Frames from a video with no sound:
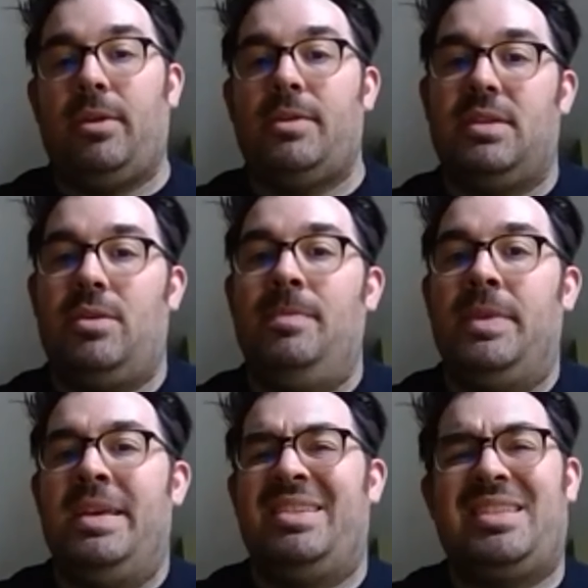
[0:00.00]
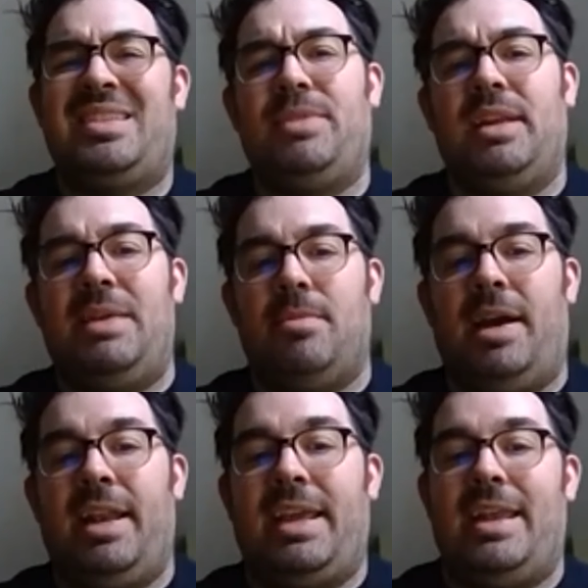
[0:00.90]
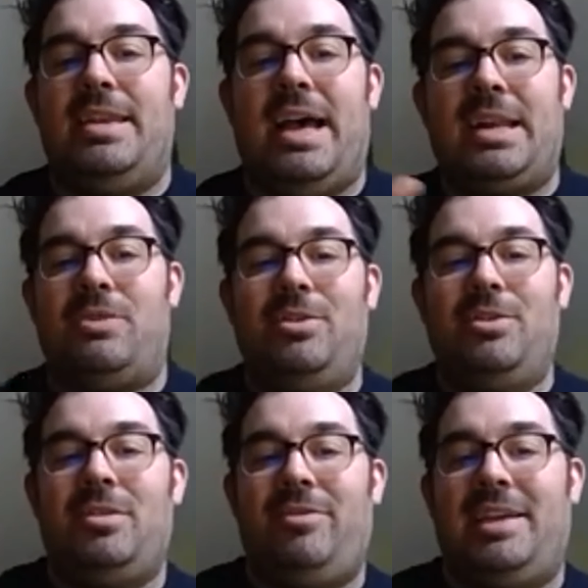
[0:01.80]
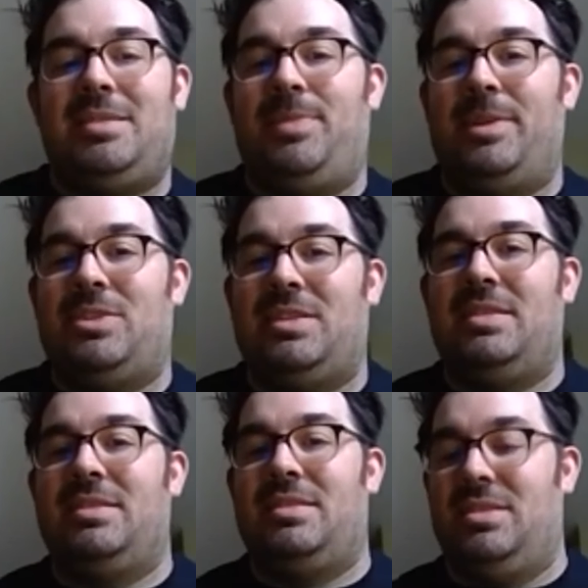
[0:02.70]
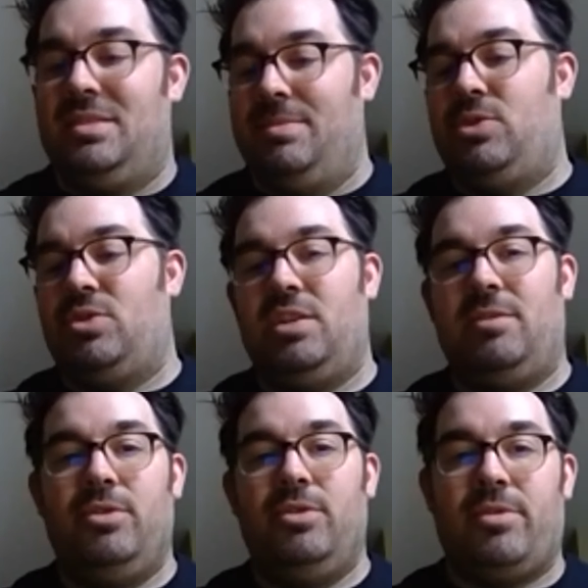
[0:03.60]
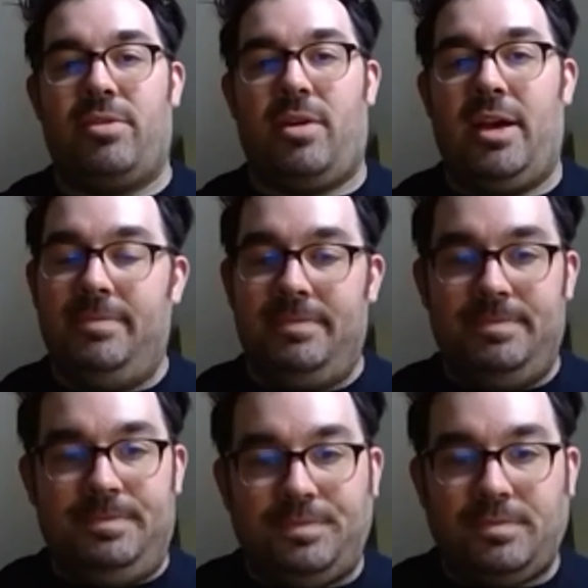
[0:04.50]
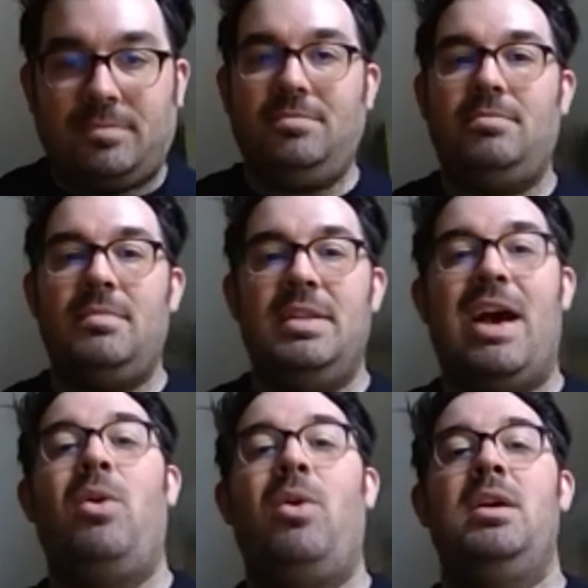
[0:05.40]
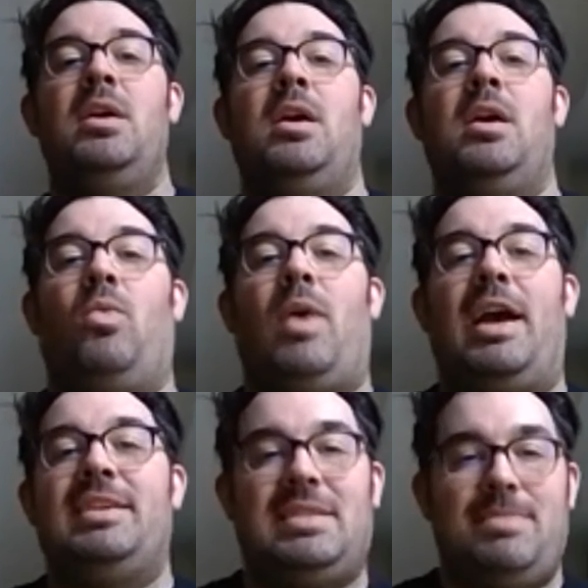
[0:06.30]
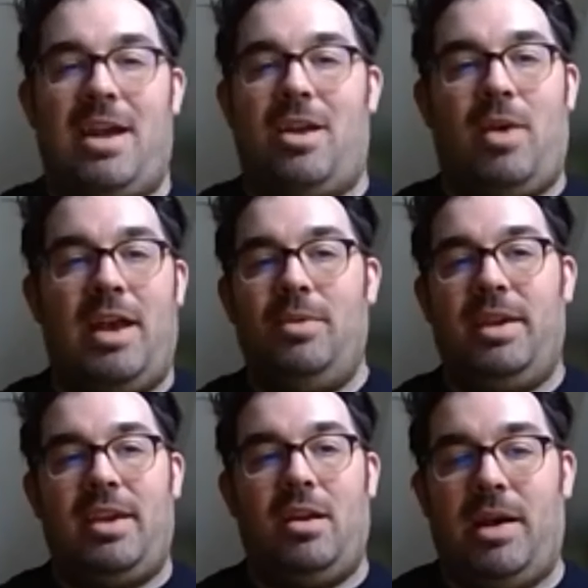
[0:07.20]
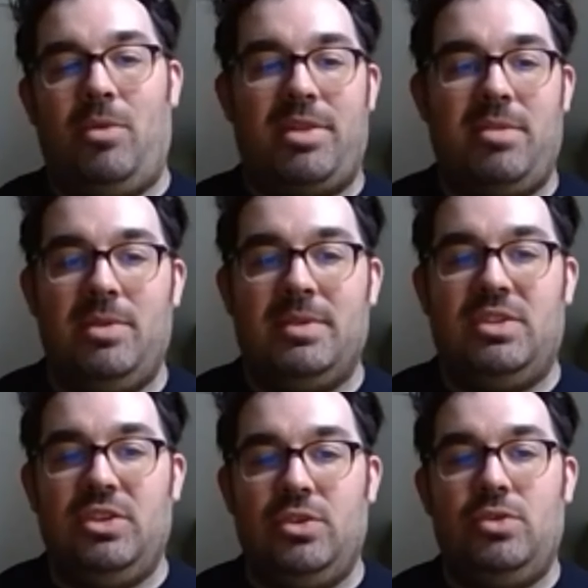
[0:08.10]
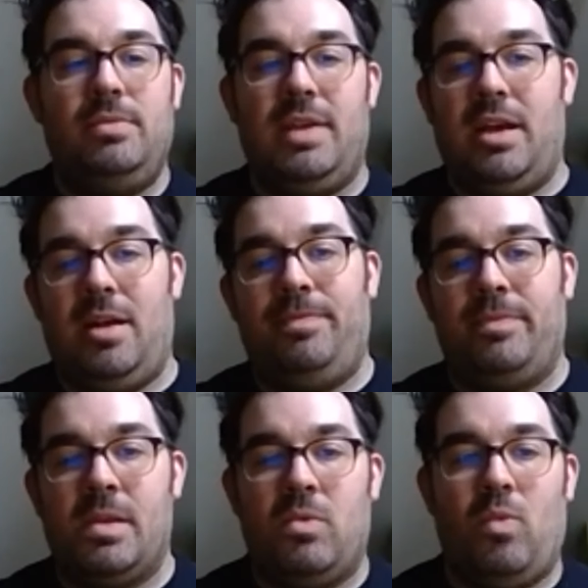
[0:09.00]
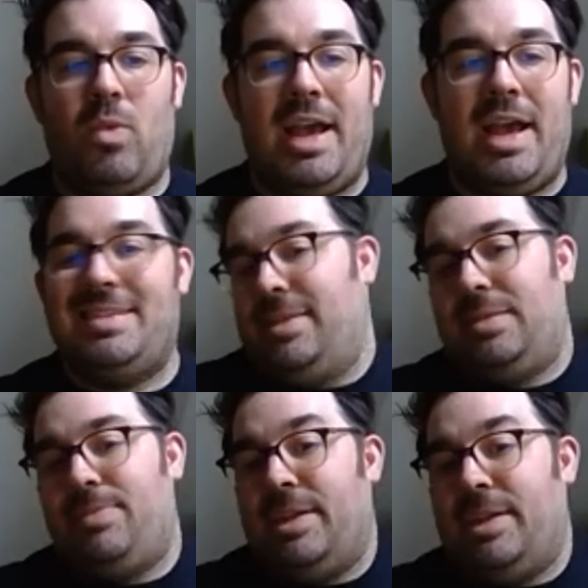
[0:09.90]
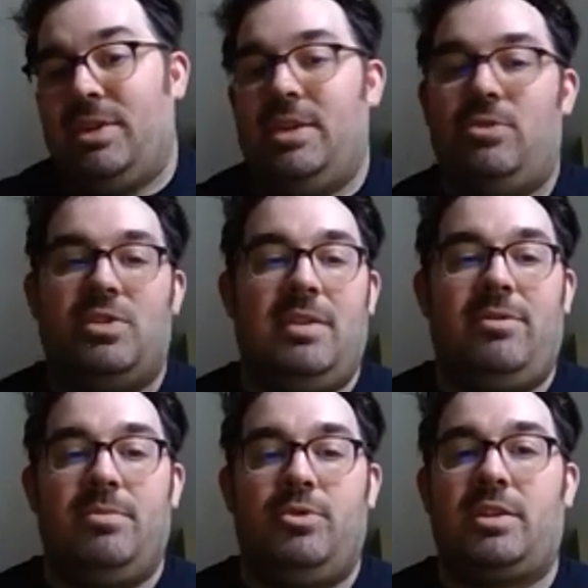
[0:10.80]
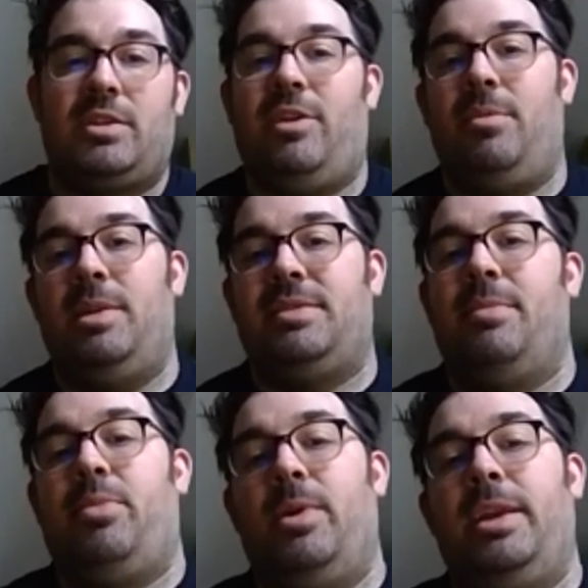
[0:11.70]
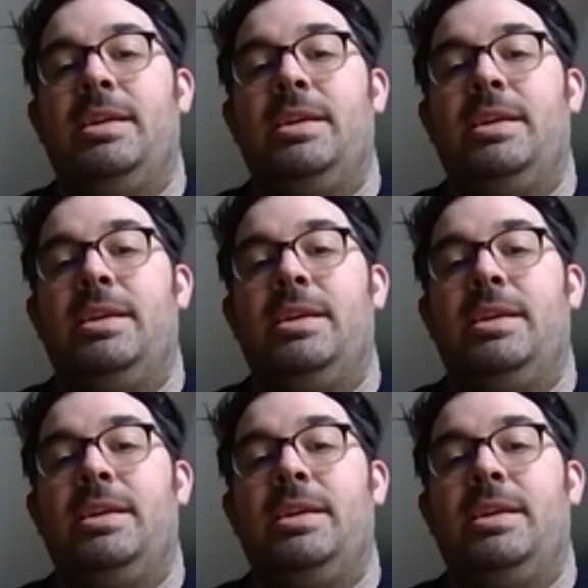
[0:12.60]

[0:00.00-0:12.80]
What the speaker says: So just something to keep in mind. Again, not clinical advice, but just some interesting food for thought. Now, why does this matter? Why do we care about what the mutants do? Why is this potentially interesting from a drug development standpoint?